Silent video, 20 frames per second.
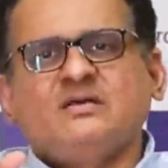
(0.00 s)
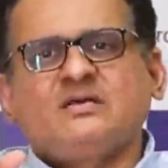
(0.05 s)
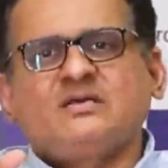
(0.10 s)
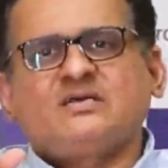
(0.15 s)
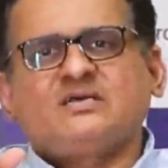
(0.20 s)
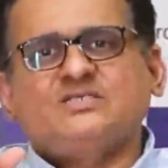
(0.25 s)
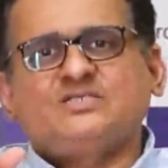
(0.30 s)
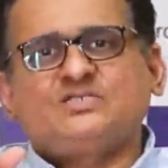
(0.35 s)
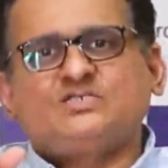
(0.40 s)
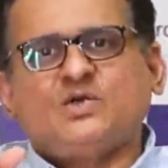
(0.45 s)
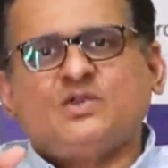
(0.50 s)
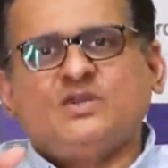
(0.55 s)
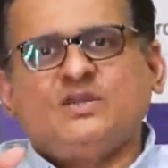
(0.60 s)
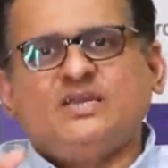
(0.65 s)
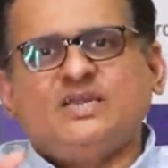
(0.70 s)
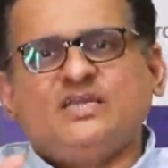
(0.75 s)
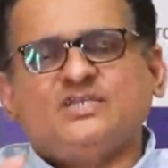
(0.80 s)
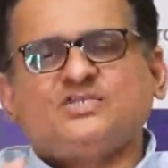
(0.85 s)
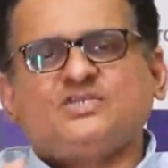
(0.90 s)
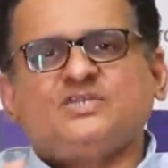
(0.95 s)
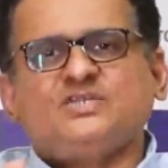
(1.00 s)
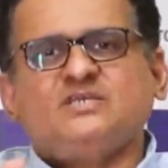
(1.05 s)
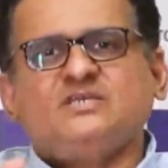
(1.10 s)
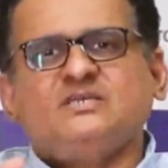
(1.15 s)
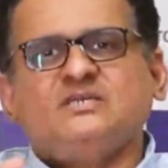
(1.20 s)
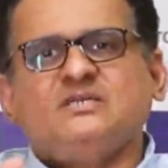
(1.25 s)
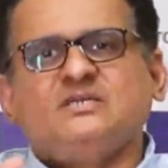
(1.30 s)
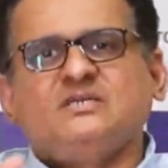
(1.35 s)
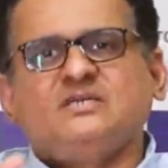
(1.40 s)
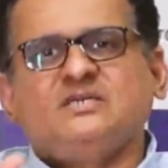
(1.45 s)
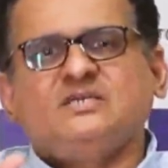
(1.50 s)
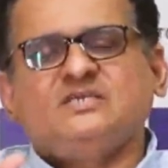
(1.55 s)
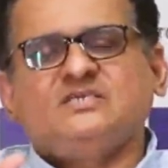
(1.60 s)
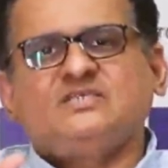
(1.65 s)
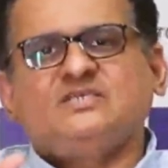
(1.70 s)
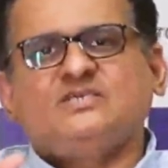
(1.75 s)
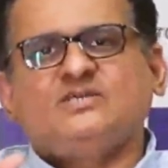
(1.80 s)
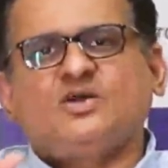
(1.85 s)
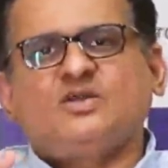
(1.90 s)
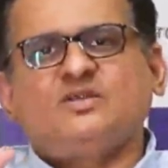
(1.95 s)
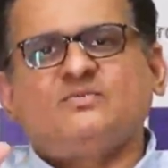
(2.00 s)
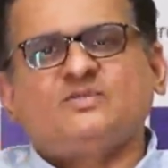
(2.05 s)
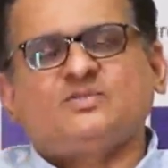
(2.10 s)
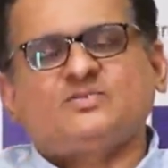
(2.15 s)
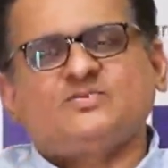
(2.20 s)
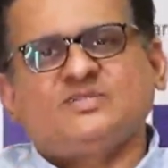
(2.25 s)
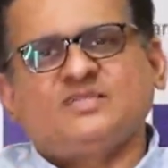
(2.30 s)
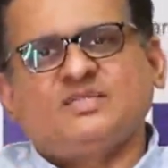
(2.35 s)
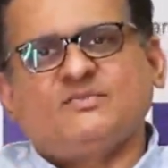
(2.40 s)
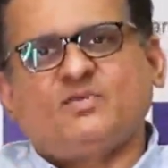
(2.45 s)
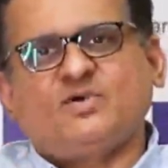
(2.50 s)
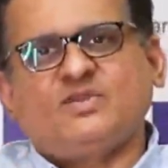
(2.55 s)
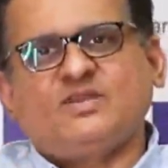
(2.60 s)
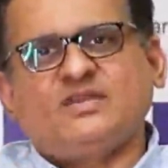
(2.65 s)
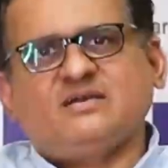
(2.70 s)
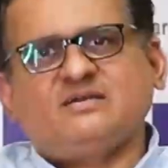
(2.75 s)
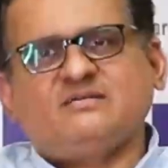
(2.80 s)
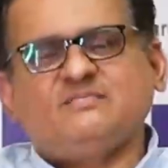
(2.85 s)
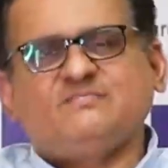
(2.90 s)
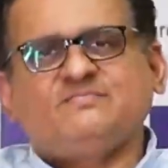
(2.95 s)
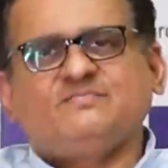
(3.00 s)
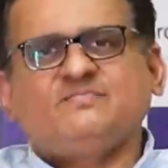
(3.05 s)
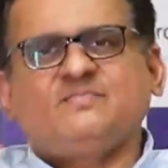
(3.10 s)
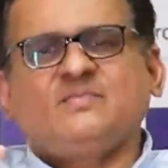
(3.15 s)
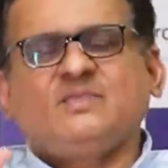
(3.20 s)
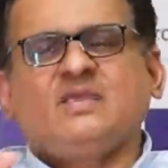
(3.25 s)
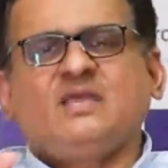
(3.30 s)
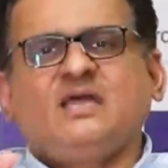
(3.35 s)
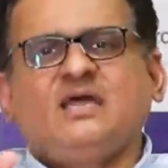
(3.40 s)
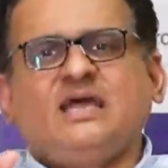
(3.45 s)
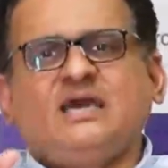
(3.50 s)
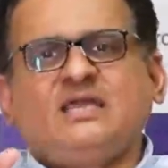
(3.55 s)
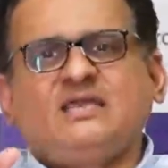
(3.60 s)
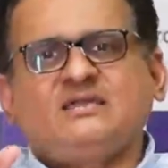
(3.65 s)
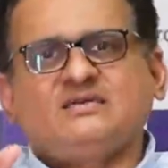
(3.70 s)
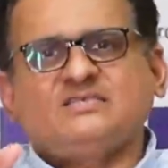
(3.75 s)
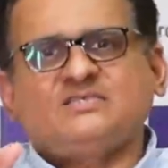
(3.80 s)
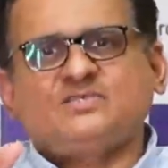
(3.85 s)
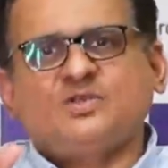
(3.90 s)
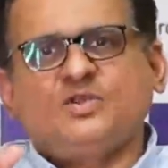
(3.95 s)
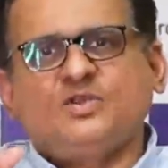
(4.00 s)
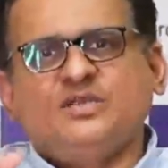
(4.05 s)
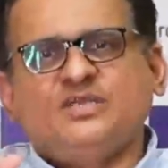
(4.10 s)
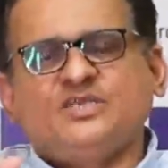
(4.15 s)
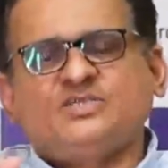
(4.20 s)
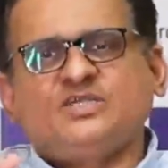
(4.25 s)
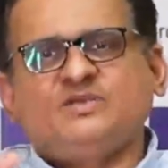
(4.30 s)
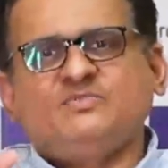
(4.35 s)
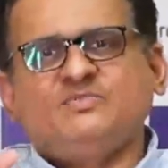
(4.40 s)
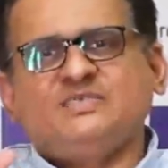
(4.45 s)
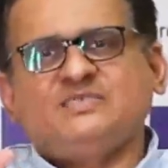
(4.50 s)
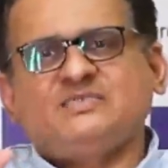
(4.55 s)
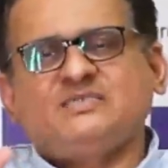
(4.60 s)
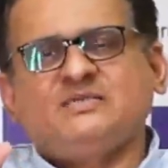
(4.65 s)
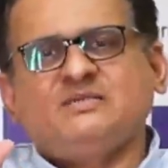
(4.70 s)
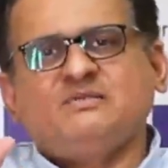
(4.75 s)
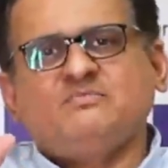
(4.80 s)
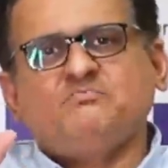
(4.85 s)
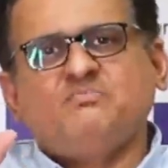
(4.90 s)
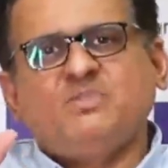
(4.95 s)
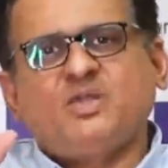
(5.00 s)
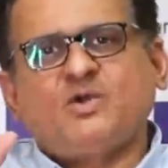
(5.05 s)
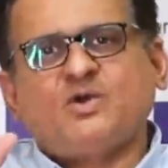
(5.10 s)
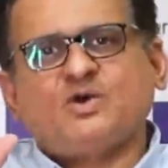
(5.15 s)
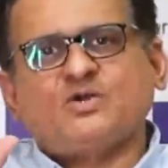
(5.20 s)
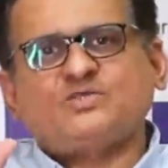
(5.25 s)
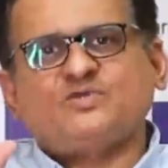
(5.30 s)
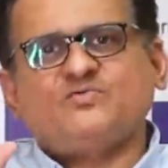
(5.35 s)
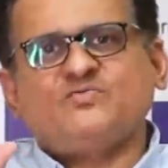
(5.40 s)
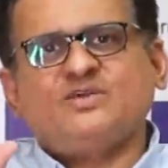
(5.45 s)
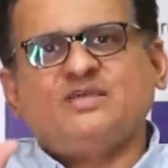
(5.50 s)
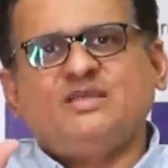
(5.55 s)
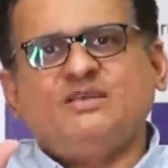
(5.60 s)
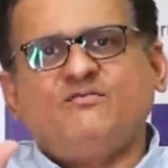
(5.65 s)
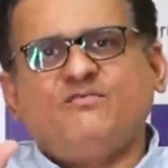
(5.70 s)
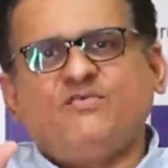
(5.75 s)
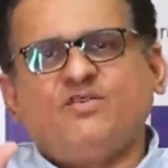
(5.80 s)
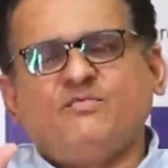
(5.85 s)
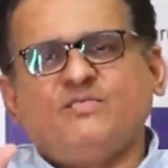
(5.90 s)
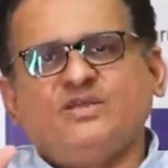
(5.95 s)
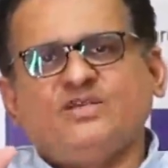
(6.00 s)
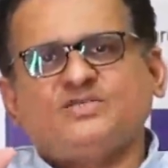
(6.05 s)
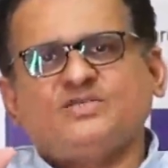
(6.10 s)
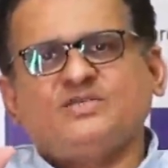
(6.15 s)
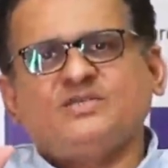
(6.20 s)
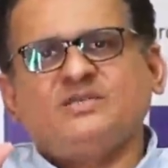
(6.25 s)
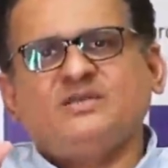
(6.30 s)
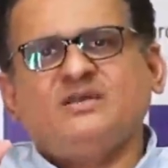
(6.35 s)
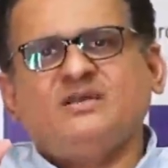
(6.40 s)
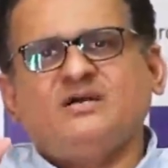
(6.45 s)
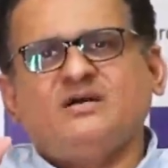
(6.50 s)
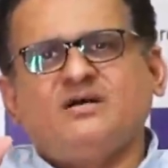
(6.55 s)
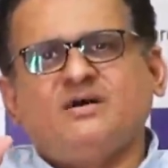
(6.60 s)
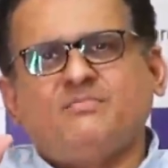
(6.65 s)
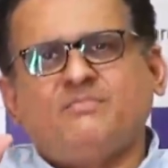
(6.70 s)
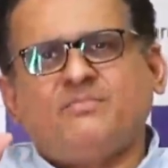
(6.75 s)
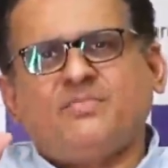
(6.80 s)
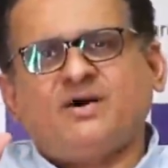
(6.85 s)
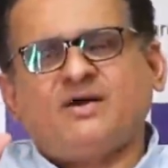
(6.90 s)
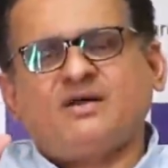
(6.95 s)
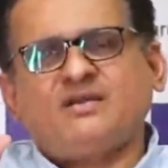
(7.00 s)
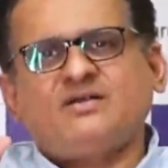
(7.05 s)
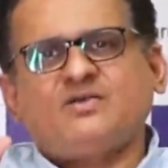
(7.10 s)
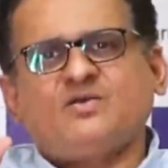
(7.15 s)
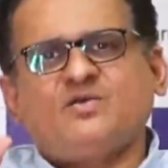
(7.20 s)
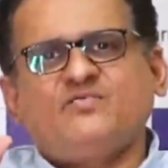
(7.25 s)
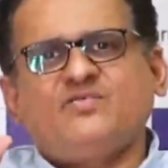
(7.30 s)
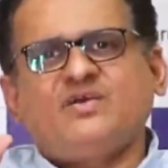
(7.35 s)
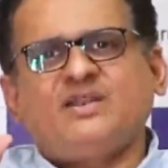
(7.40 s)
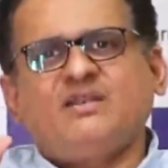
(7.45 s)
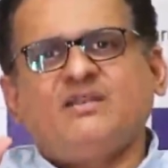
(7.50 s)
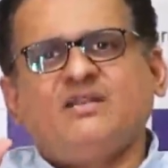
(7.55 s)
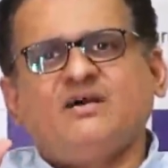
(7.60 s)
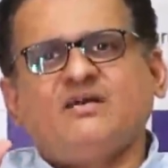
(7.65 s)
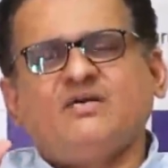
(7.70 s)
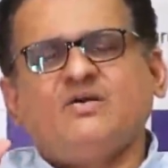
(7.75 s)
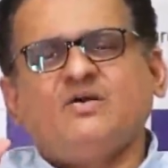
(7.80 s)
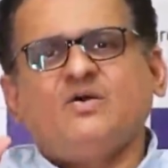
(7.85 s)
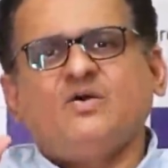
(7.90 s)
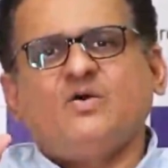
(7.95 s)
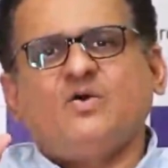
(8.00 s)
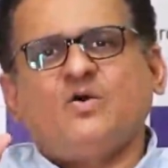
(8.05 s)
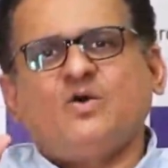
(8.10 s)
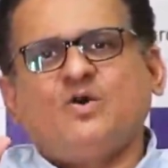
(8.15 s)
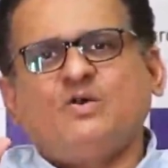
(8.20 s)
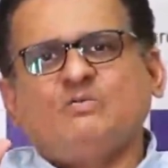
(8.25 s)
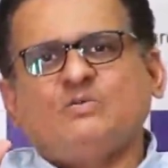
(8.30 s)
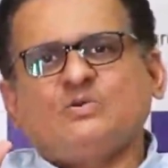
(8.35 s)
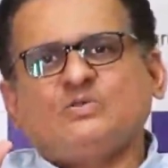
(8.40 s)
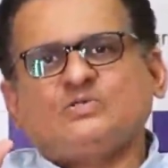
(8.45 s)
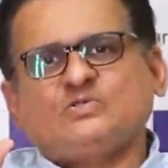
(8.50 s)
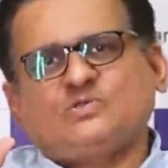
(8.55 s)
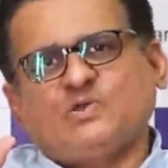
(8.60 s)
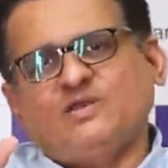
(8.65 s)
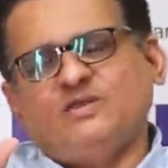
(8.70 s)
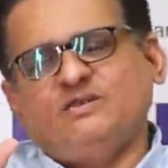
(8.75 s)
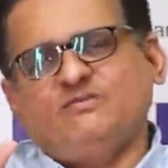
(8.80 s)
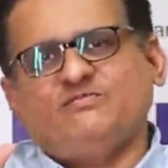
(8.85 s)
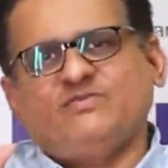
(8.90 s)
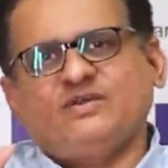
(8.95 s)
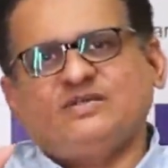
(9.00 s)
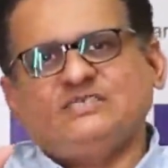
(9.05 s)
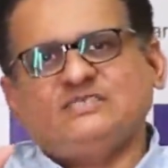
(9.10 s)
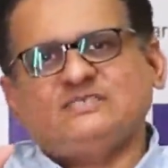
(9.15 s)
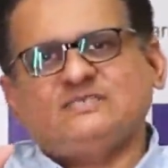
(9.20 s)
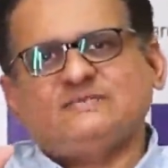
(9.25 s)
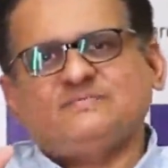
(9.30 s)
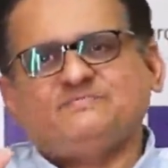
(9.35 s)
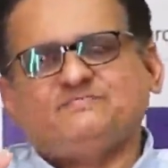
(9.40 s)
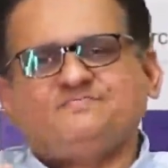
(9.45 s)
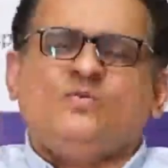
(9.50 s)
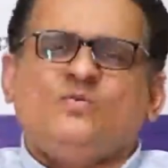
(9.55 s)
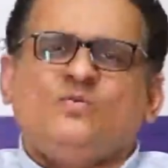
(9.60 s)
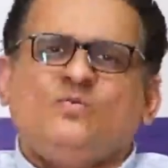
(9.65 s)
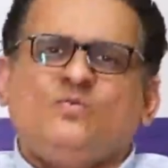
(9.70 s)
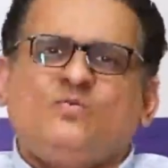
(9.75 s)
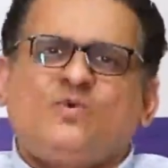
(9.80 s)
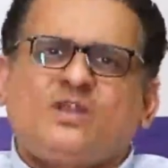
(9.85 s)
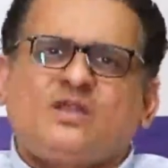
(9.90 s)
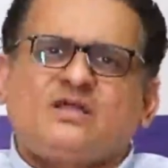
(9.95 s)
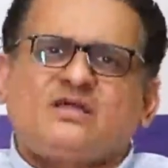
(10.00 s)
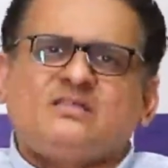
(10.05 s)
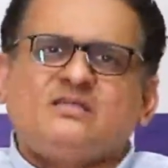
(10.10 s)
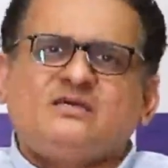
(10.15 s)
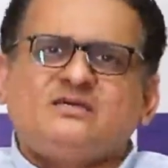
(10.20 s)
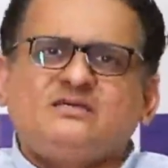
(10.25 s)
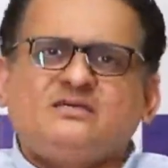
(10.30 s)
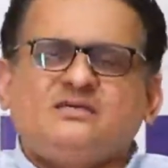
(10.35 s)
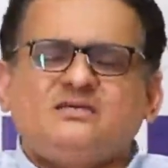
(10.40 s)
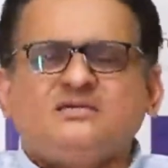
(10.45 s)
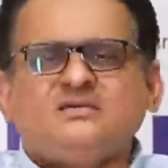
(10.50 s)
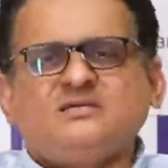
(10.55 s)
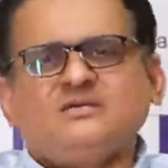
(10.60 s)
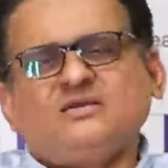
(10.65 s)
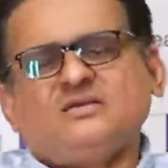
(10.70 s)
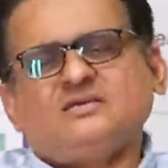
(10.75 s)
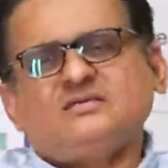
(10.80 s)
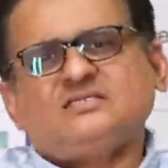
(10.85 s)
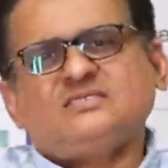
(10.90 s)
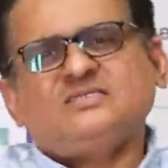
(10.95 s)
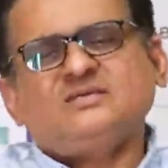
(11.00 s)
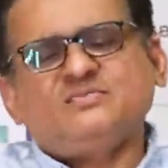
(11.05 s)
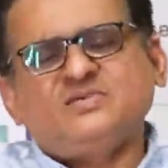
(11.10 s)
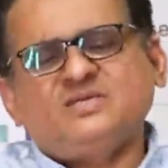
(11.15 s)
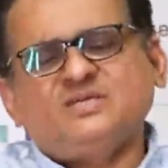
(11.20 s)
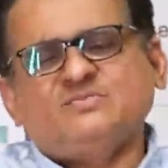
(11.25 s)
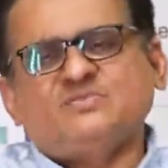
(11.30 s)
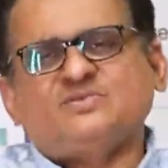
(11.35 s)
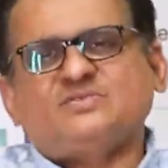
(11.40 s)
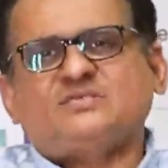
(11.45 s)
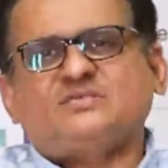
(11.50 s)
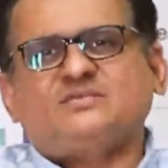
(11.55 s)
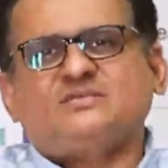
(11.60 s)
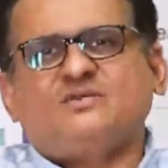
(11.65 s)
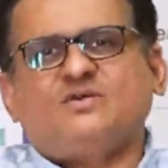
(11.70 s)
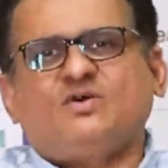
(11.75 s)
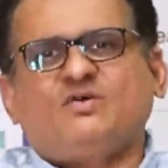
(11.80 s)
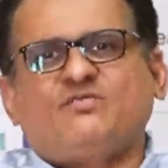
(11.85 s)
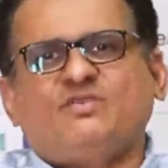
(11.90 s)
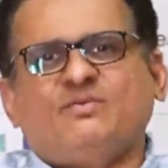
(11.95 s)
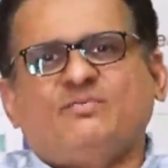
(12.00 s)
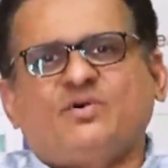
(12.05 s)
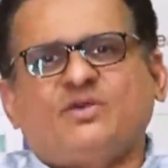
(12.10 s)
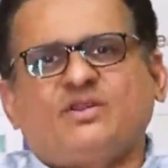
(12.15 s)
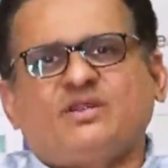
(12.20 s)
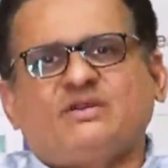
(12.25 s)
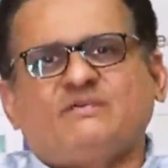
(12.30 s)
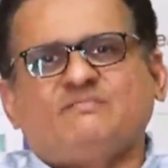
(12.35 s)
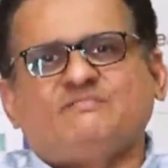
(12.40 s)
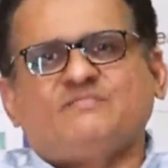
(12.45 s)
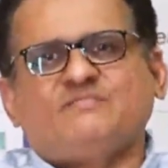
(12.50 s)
consolidation is synonymous with pneumonia, and consolidation means because of the inflammation, a part of that lung almost solidifies. What are the symptoms of pneumonia?